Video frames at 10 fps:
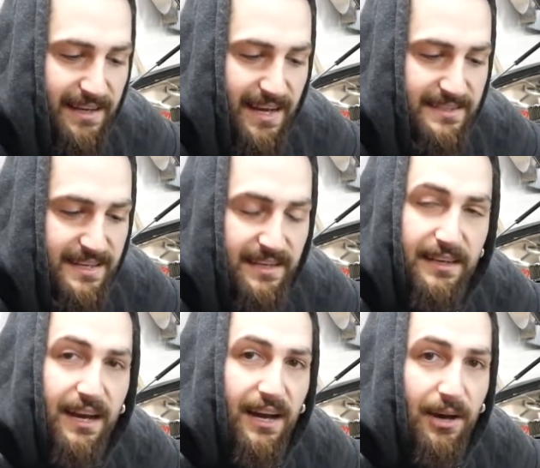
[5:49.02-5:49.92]
gasket.
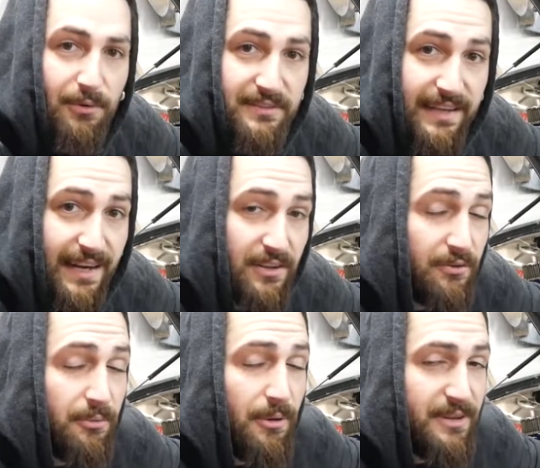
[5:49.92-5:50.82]
Once again, I don't
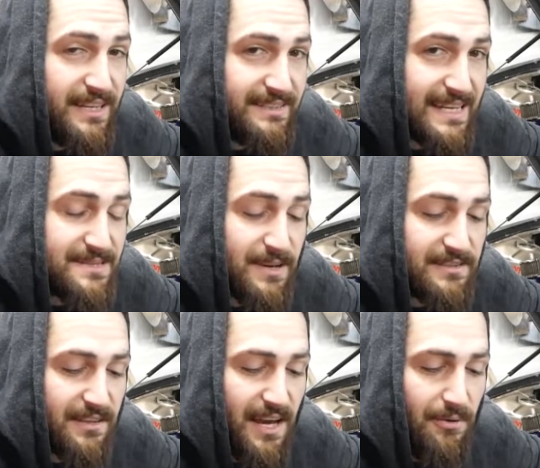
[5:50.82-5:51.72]
remember the exact specs
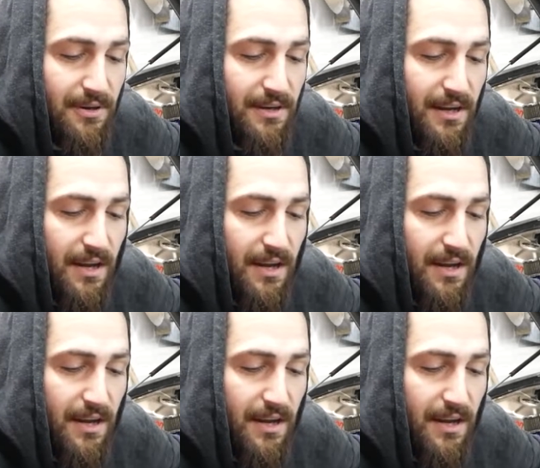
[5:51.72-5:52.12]
on that one.